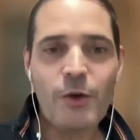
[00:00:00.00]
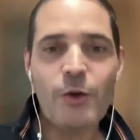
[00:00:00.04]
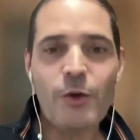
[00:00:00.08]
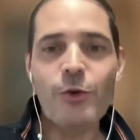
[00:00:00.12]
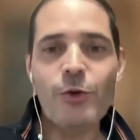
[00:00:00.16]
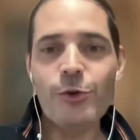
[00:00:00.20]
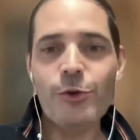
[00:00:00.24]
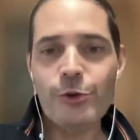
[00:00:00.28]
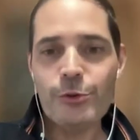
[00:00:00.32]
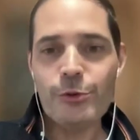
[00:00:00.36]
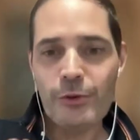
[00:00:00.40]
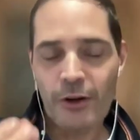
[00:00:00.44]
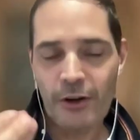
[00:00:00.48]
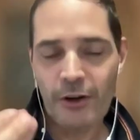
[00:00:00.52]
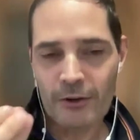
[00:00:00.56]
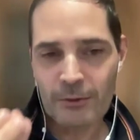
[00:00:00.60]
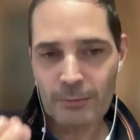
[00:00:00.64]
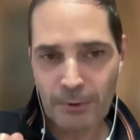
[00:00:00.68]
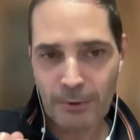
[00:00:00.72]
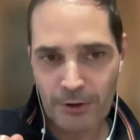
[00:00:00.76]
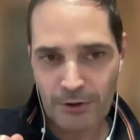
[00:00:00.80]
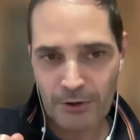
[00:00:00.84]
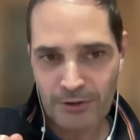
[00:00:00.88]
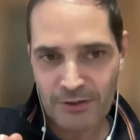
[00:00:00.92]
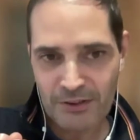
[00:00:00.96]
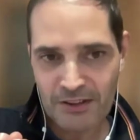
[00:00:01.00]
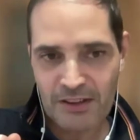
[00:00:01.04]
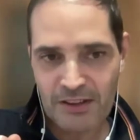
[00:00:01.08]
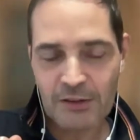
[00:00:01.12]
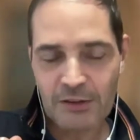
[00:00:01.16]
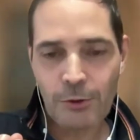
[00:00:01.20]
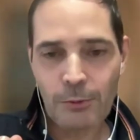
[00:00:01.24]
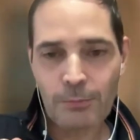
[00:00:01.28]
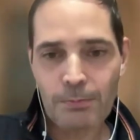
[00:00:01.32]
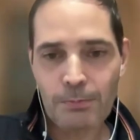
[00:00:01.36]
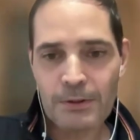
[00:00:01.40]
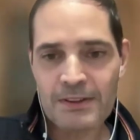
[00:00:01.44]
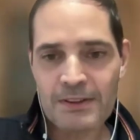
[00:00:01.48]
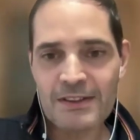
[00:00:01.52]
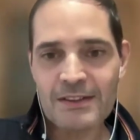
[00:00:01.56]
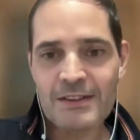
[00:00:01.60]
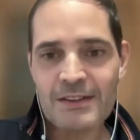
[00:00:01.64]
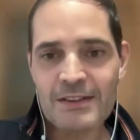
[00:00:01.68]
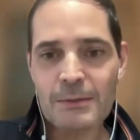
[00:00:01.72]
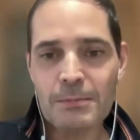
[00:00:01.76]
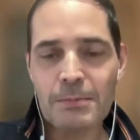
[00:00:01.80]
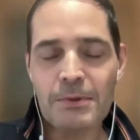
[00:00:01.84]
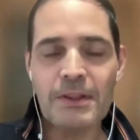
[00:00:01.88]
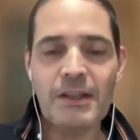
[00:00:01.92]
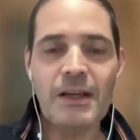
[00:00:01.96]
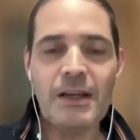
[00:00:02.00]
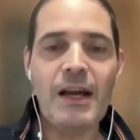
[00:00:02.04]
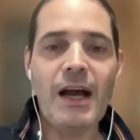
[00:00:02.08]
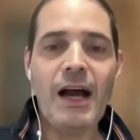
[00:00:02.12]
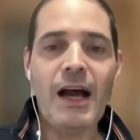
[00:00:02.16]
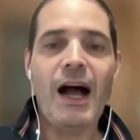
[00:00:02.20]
new endpoints in your PCCP.